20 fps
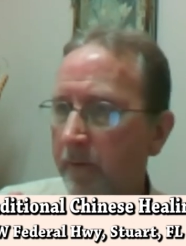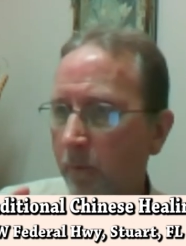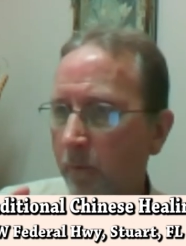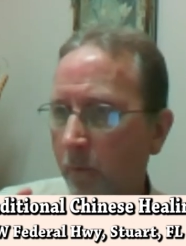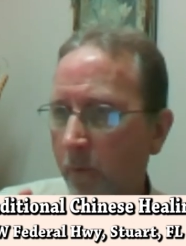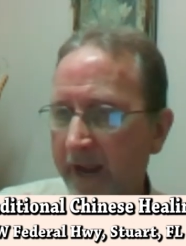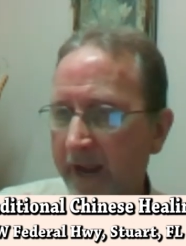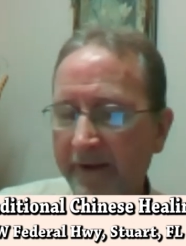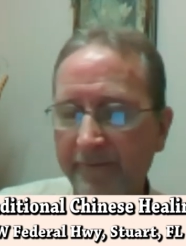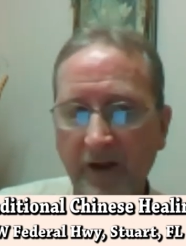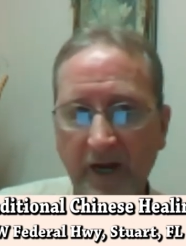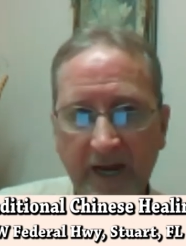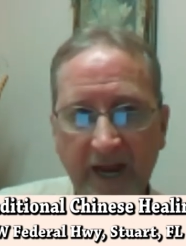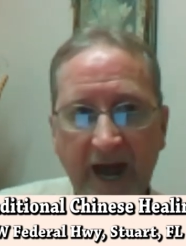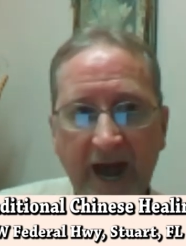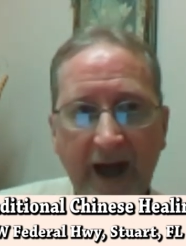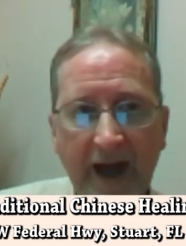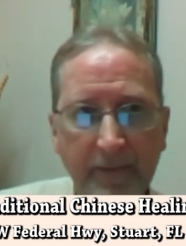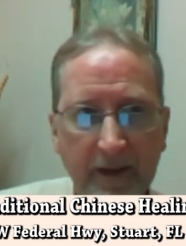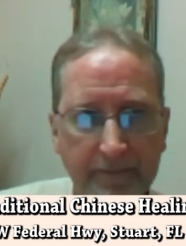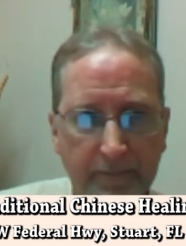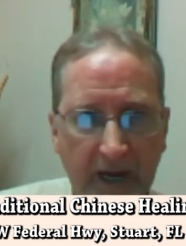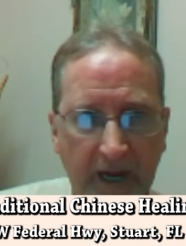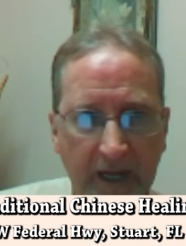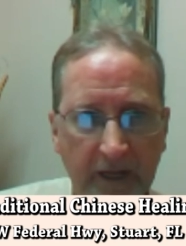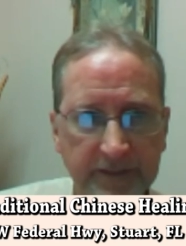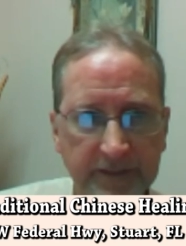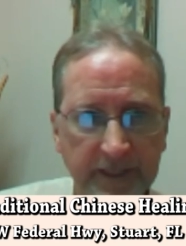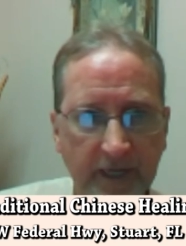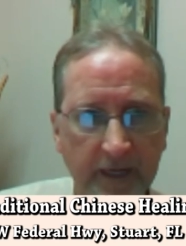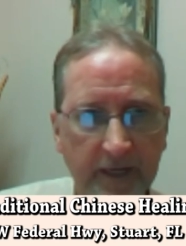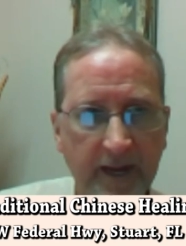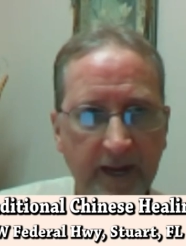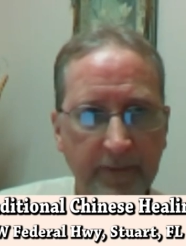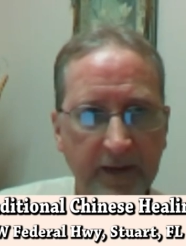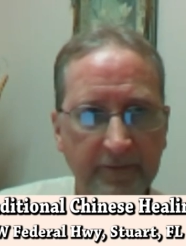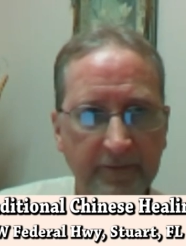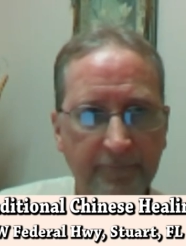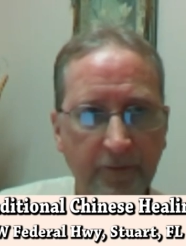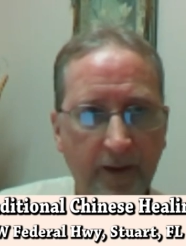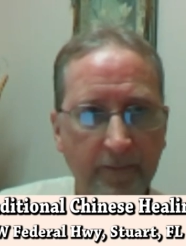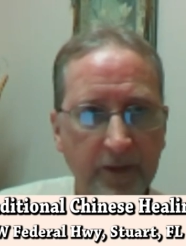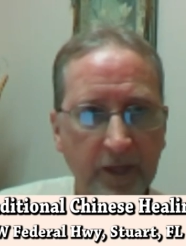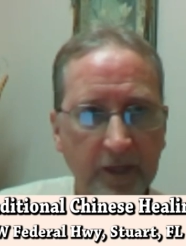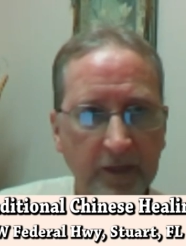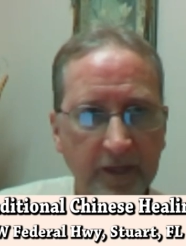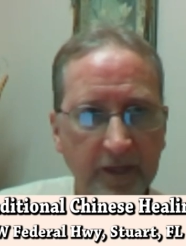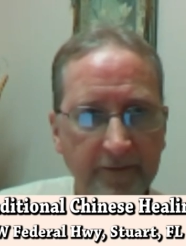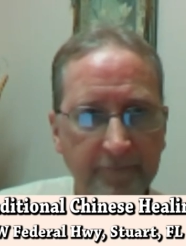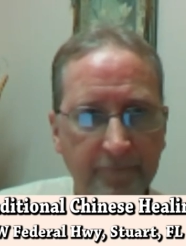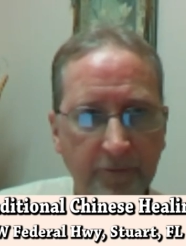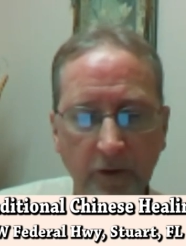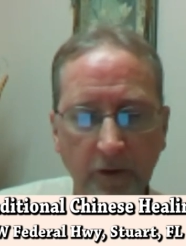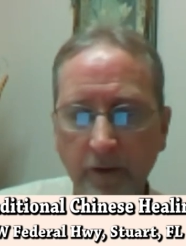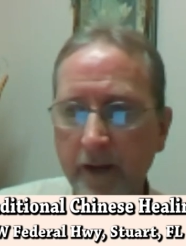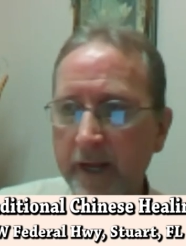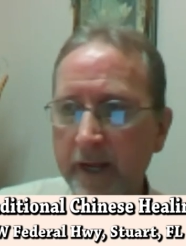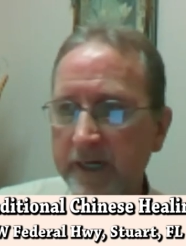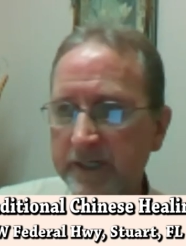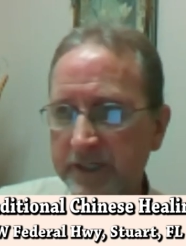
we have a common bile duct coming from the liver,